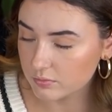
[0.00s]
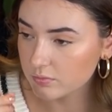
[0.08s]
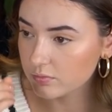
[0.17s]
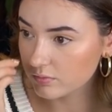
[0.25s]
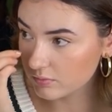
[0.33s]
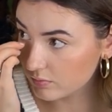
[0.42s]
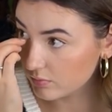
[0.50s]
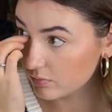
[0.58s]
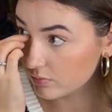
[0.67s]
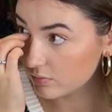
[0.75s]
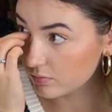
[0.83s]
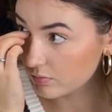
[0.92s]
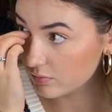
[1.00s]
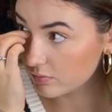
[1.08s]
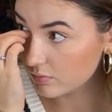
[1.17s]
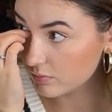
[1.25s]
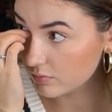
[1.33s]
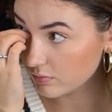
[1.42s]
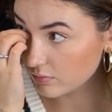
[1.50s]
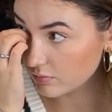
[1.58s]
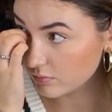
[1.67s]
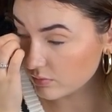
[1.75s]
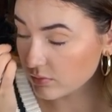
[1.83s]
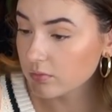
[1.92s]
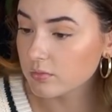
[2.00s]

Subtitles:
(silent)